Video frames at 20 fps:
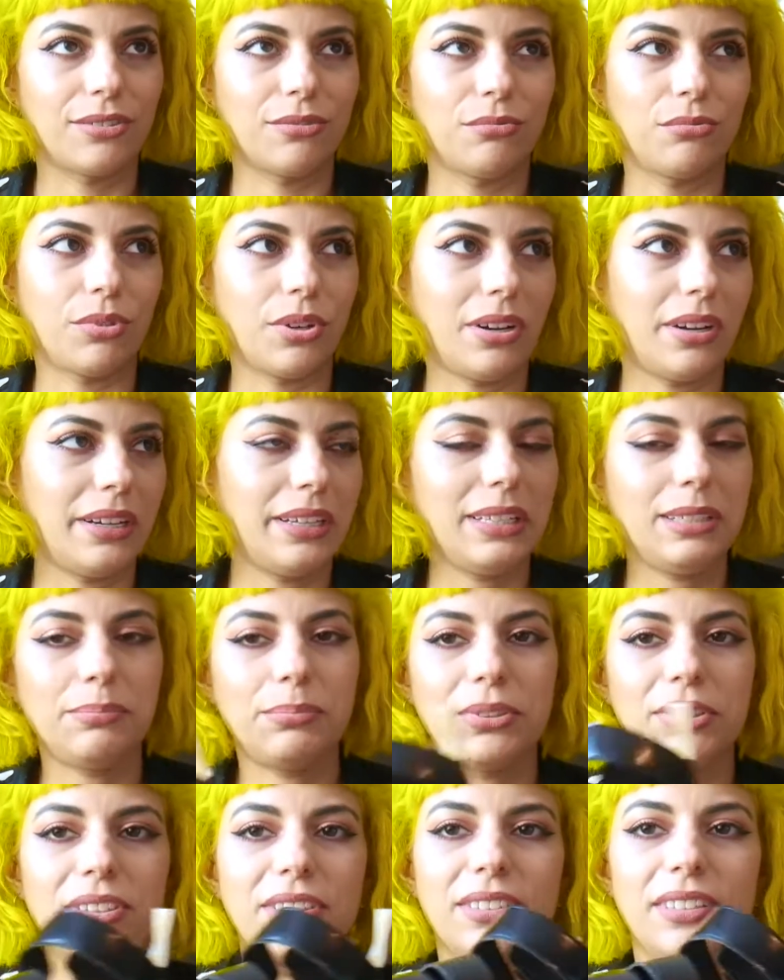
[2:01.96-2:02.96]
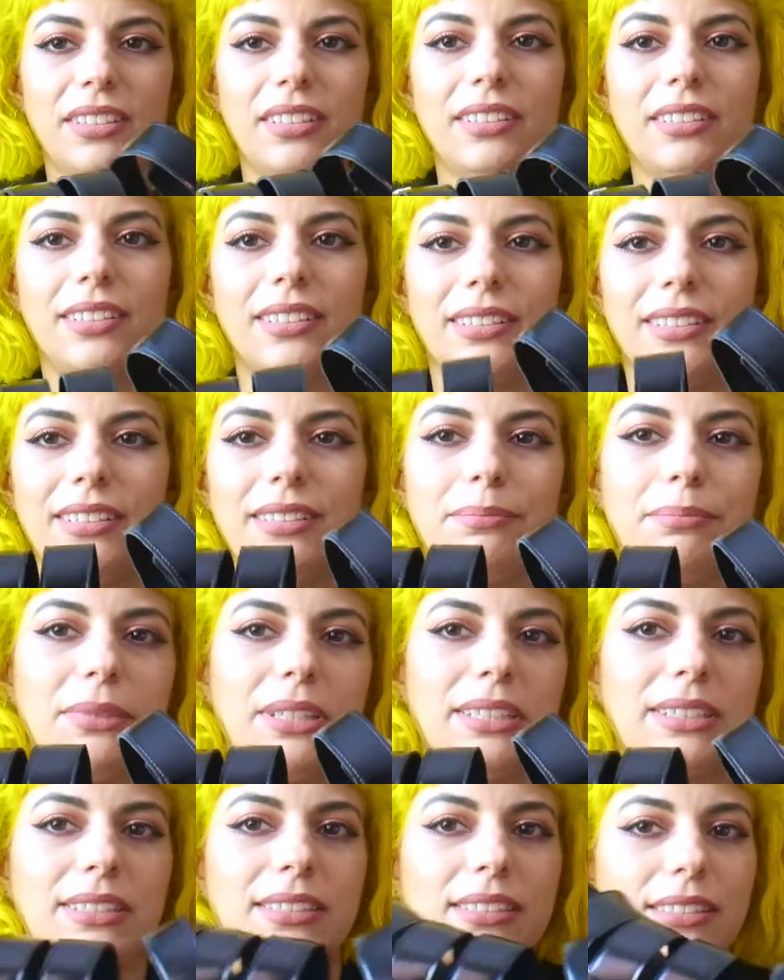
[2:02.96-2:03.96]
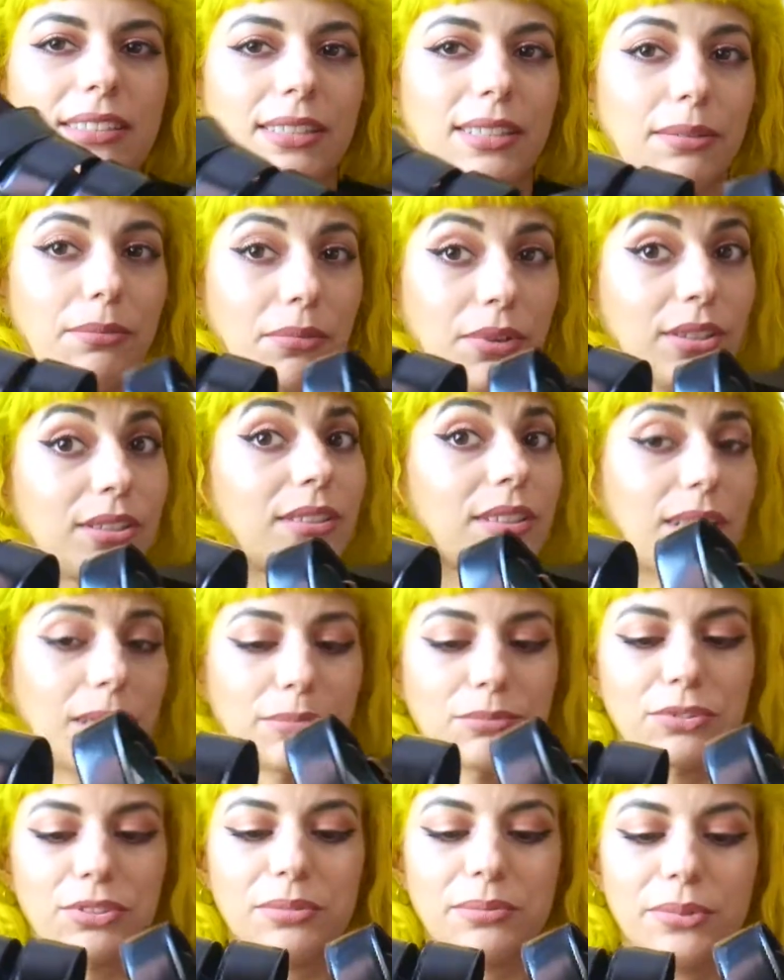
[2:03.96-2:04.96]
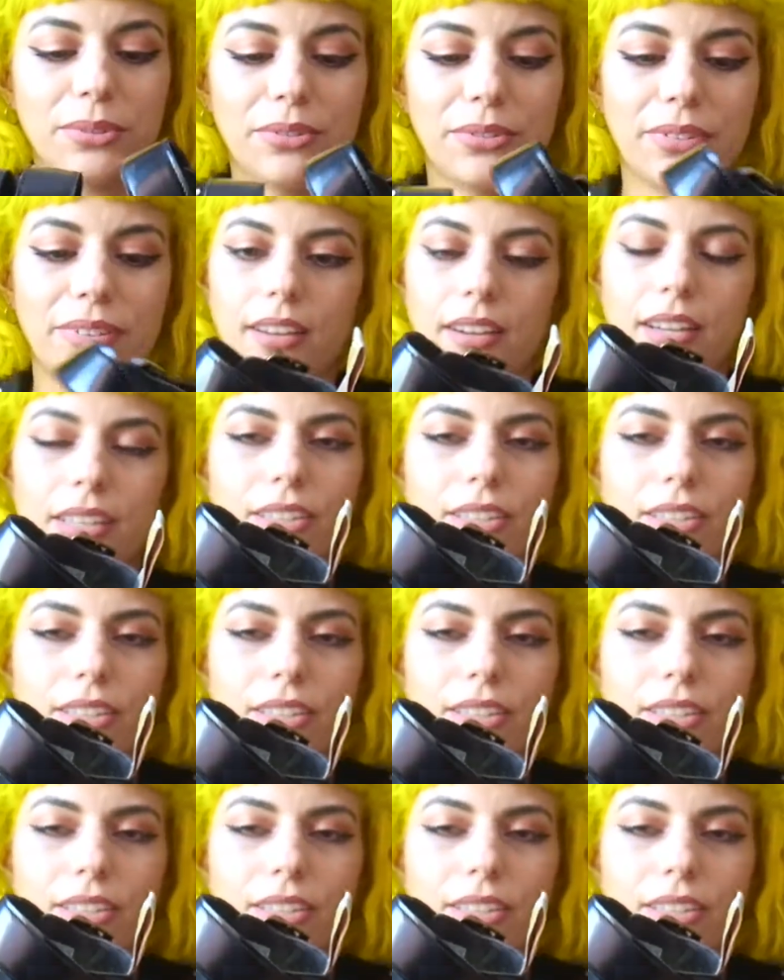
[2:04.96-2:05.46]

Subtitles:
wide, but nothing that makes them uncomfortable.